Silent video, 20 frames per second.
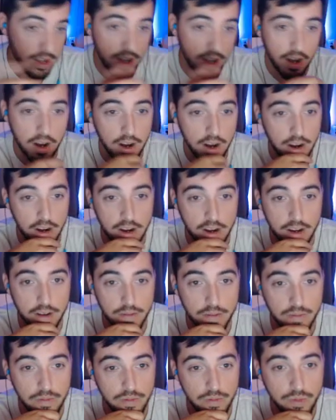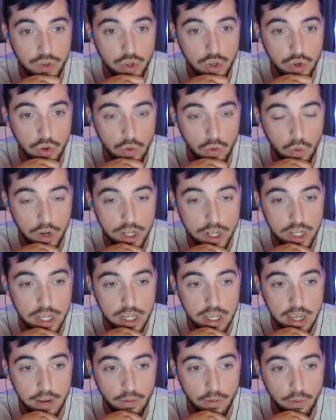Uh, you'll want to
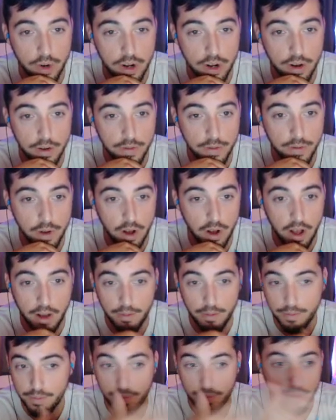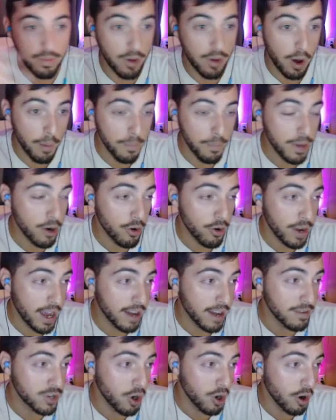get rid of a myriad
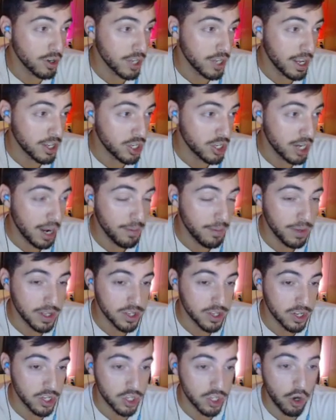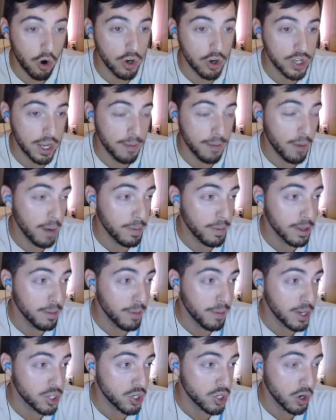of Tarzan's champions because Tarzan might be the
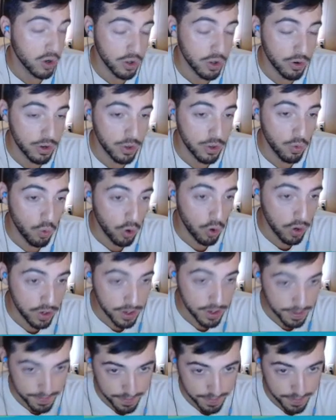best jungler in the world.